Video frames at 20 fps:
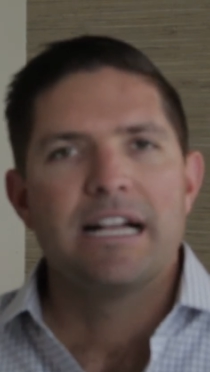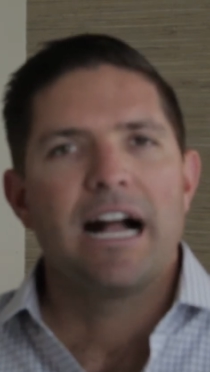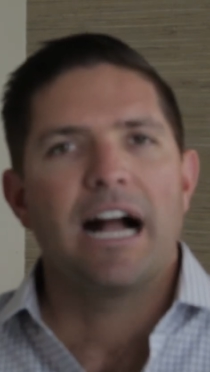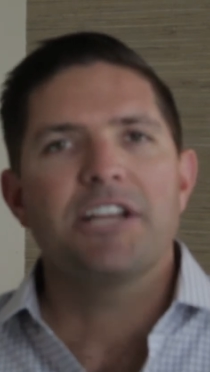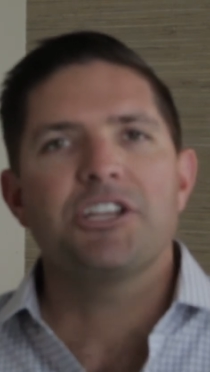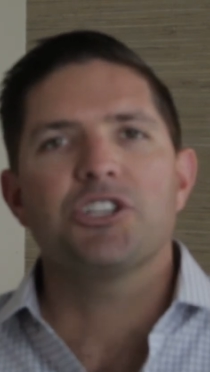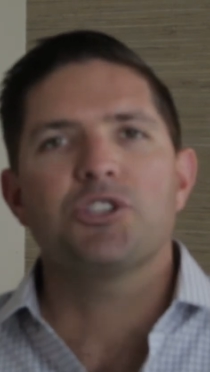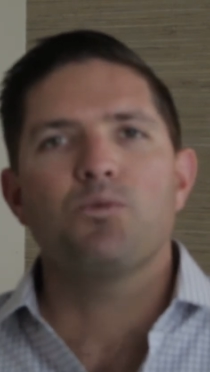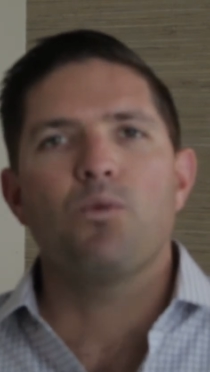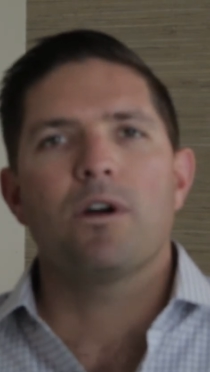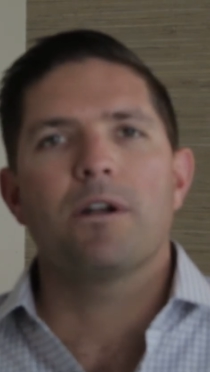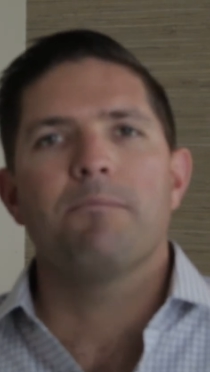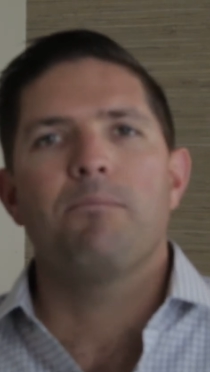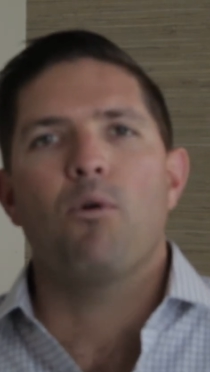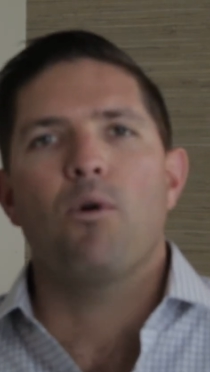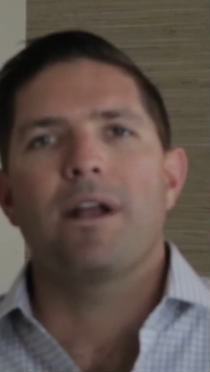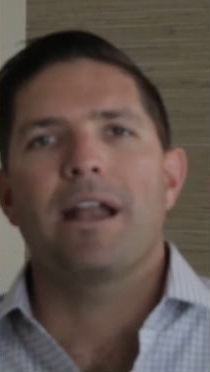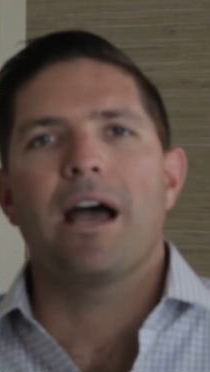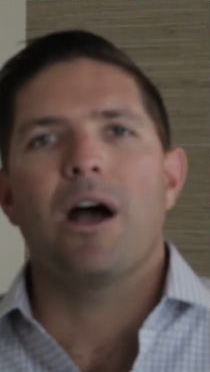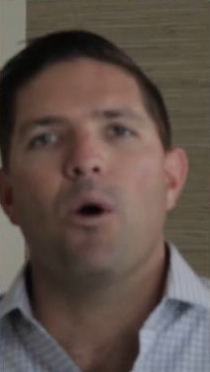I just want to
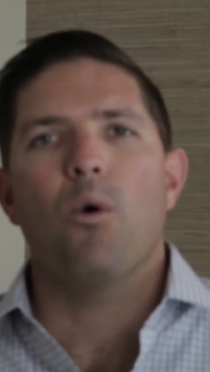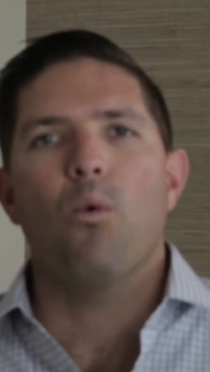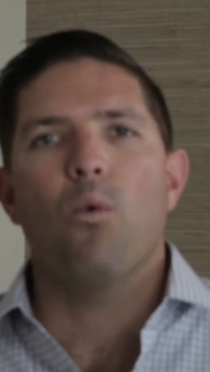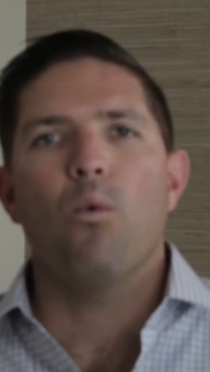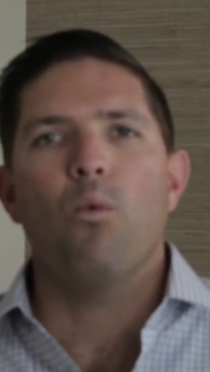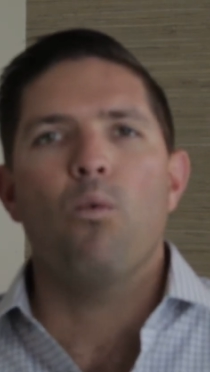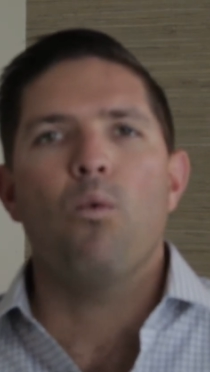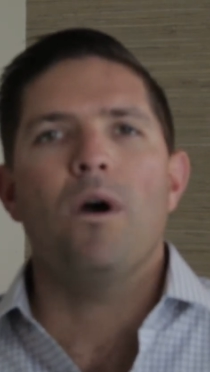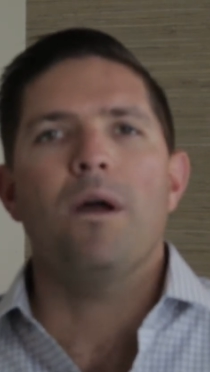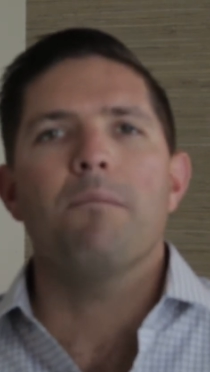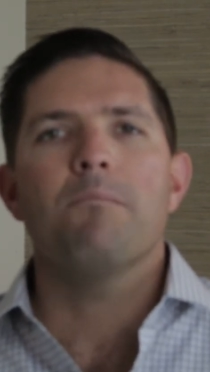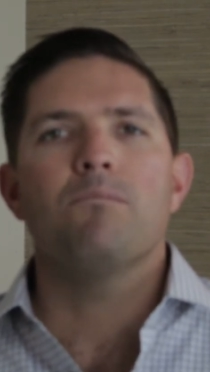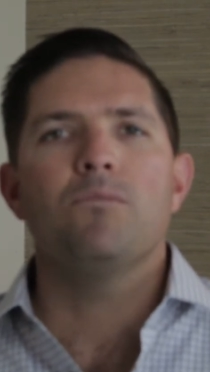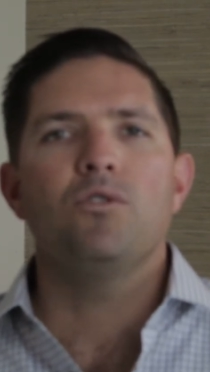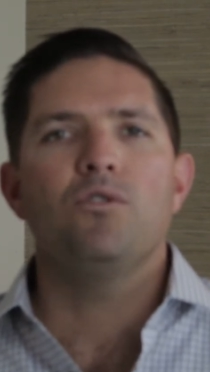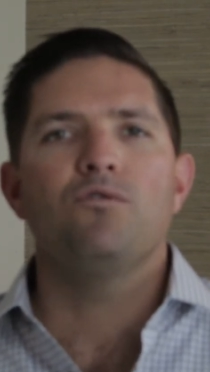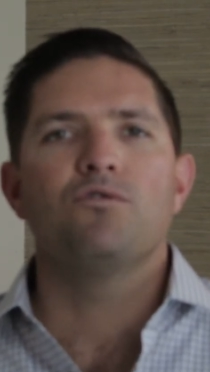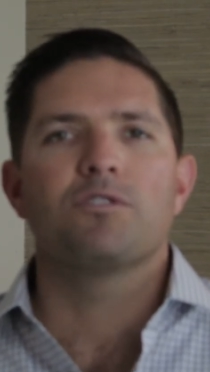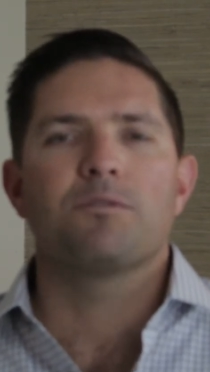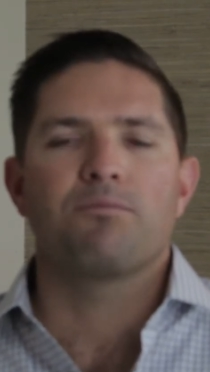point out what
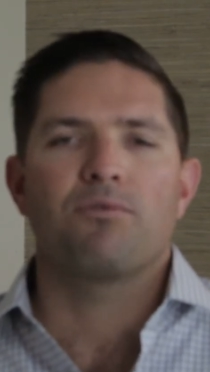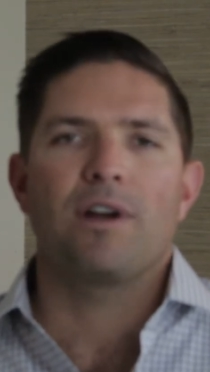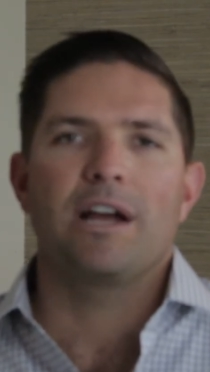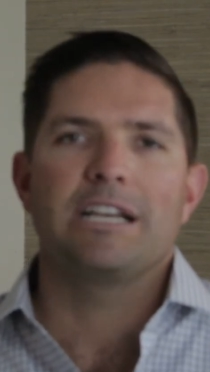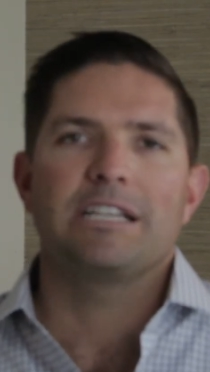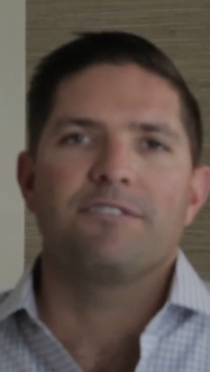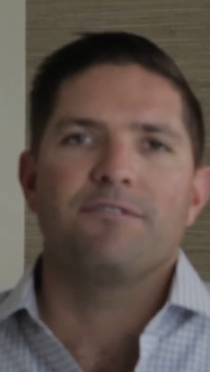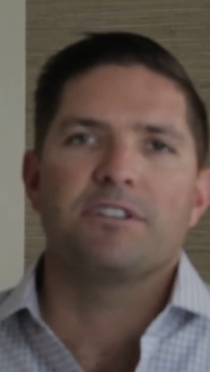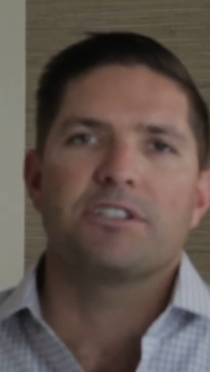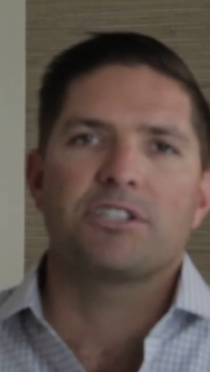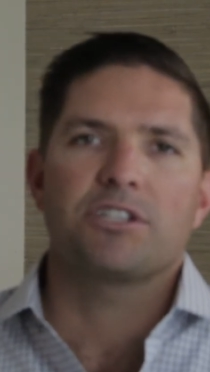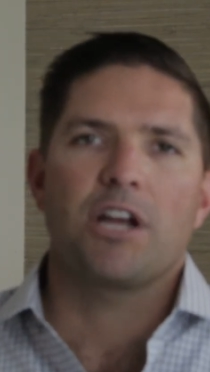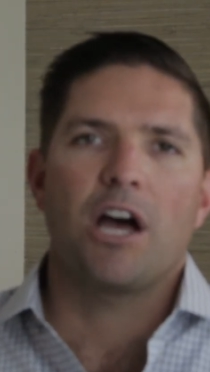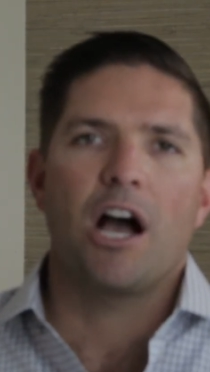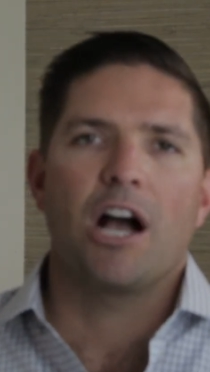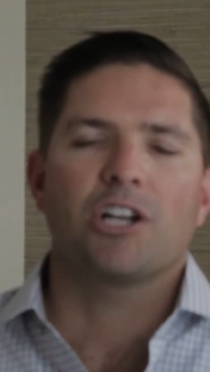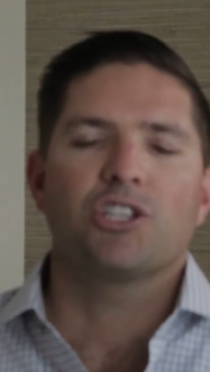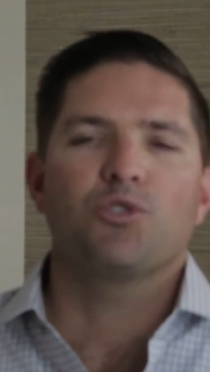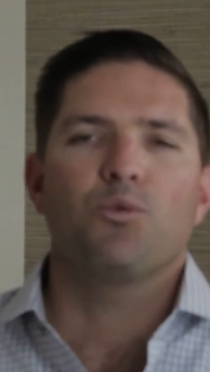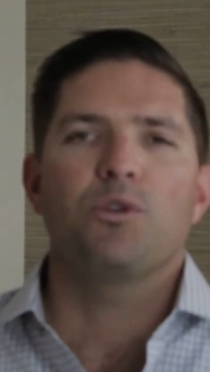moves the price of a
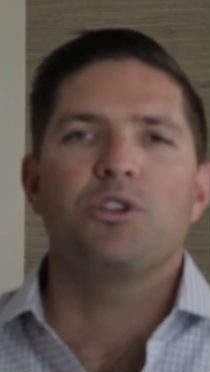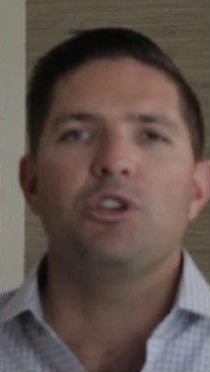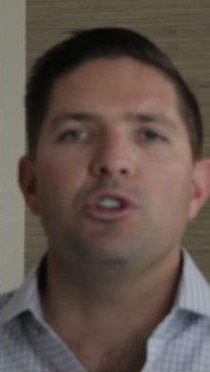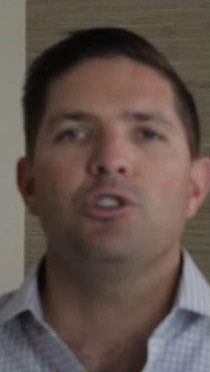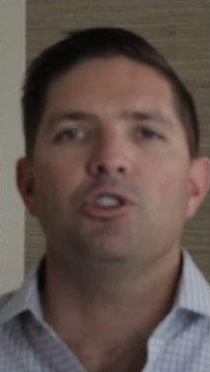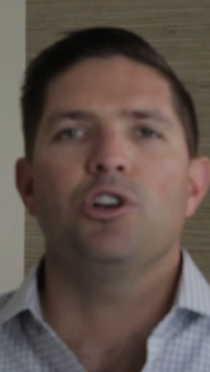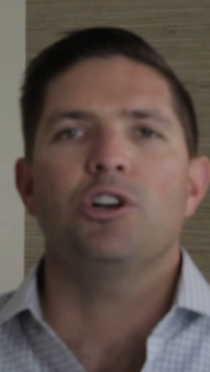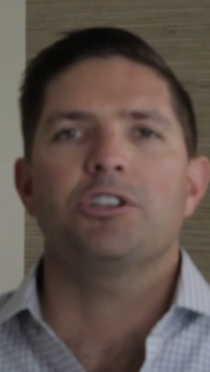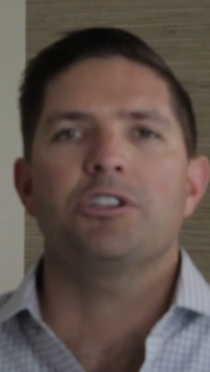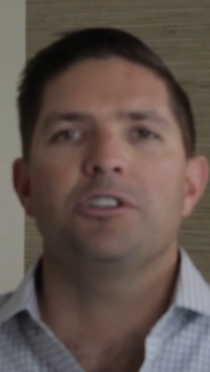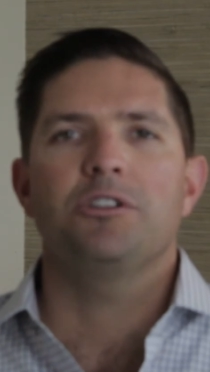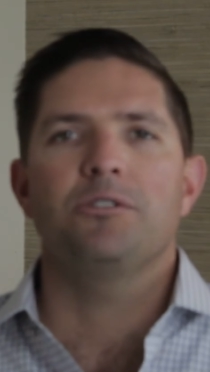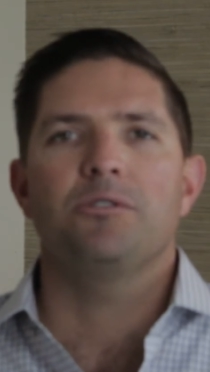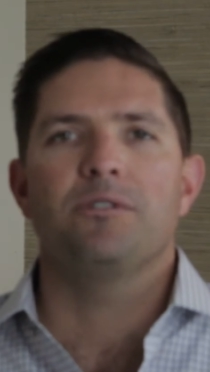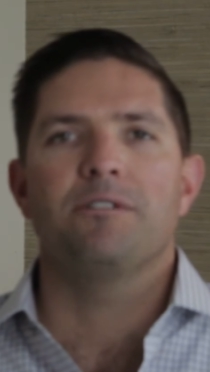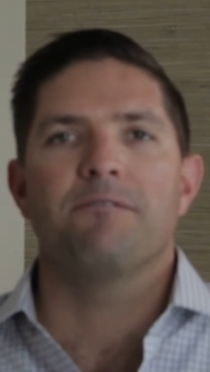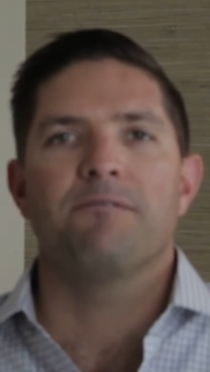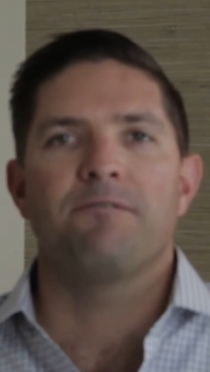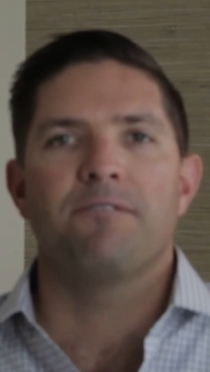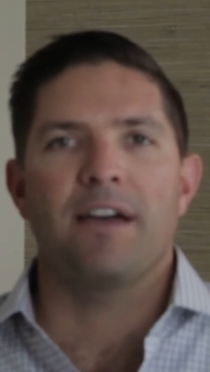stock. So when you look
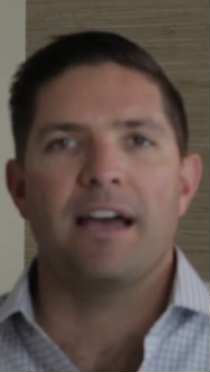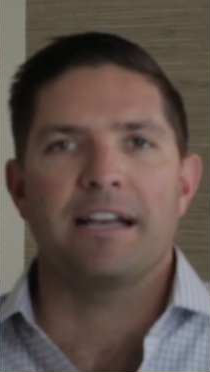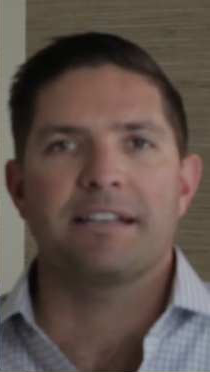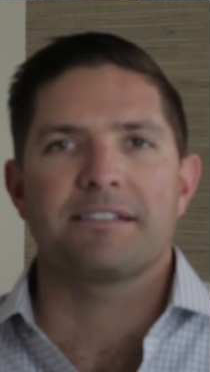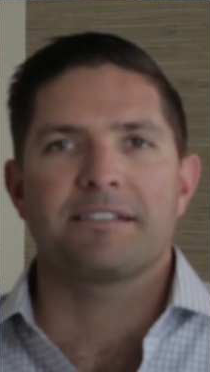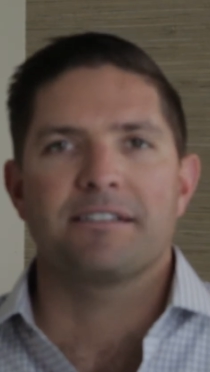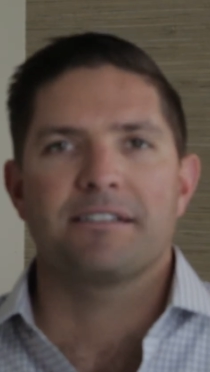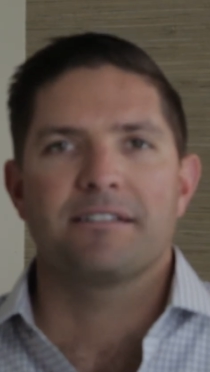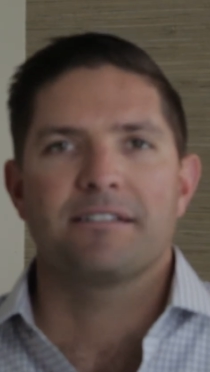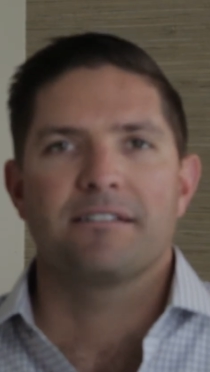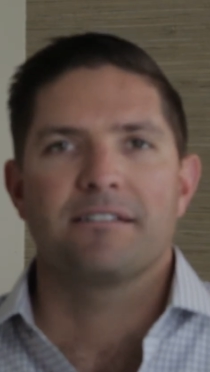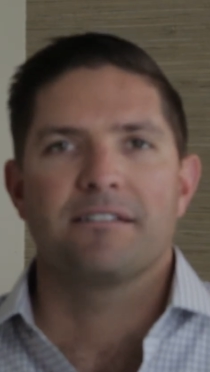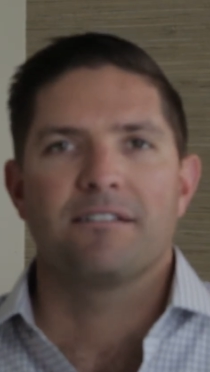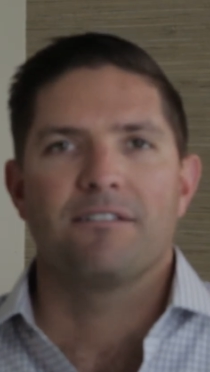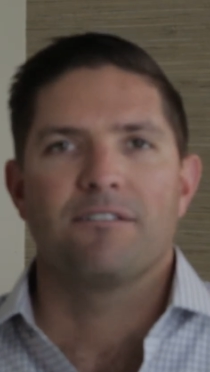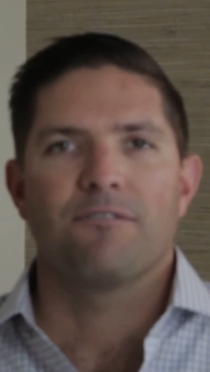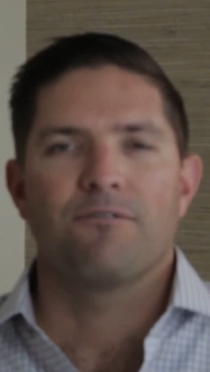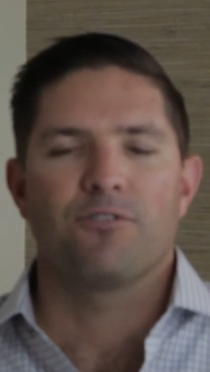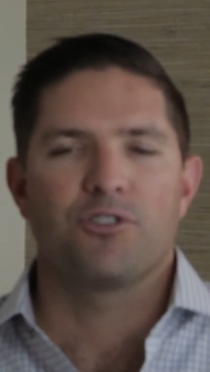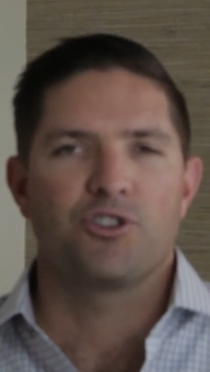to invest
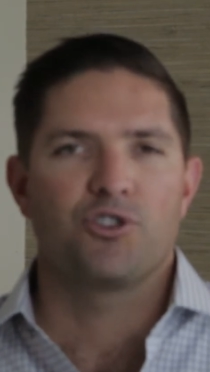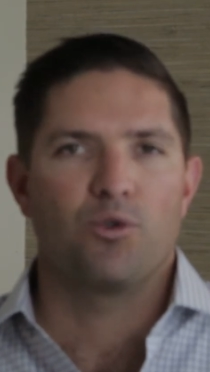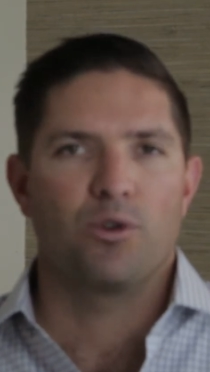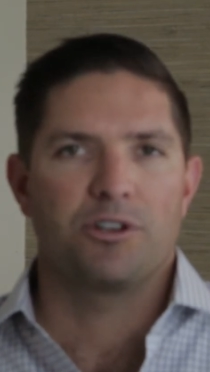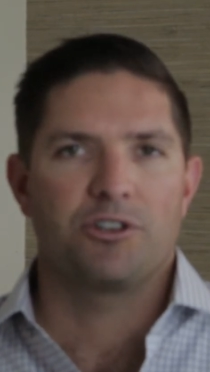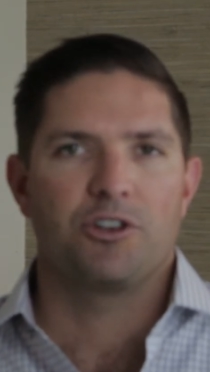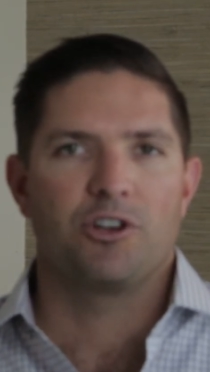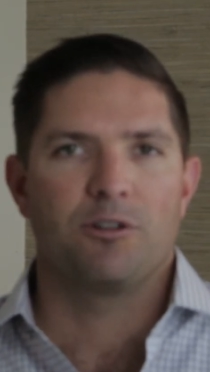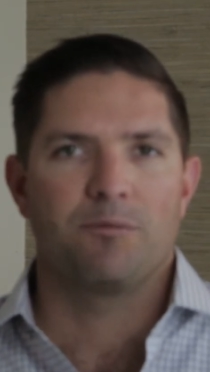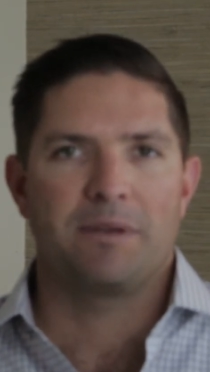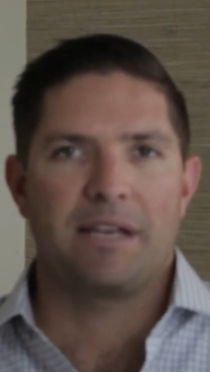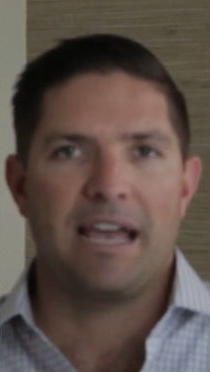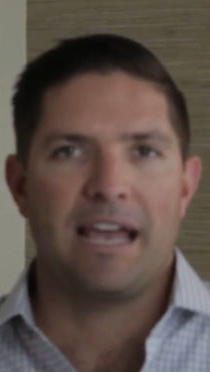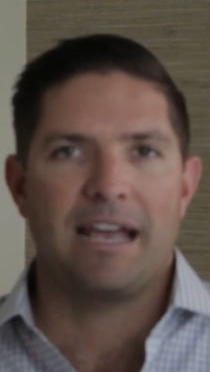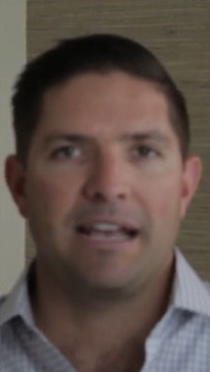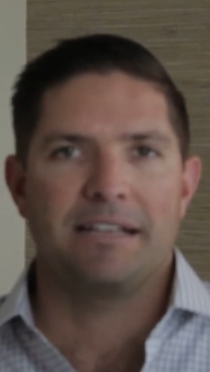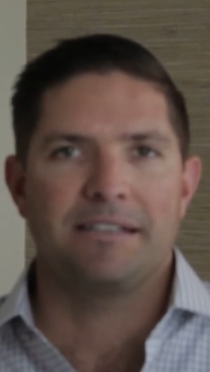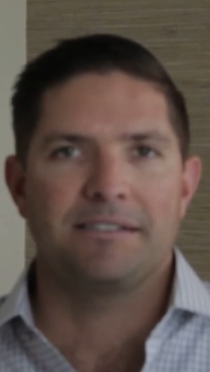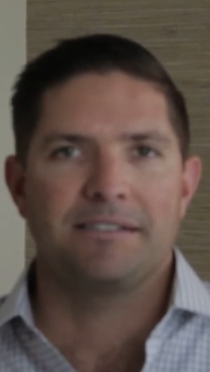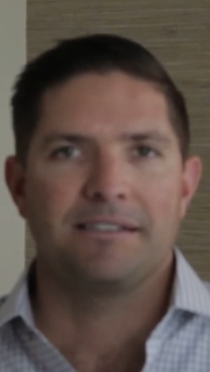for short-term
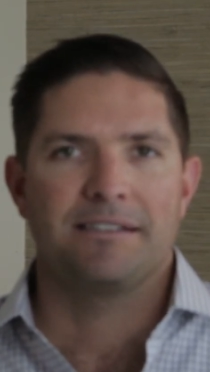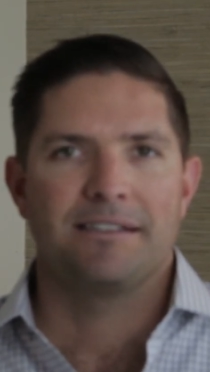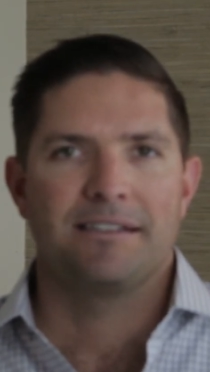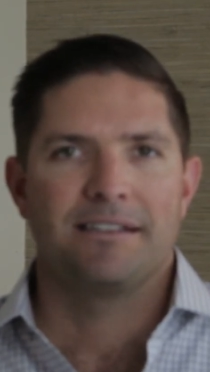gains,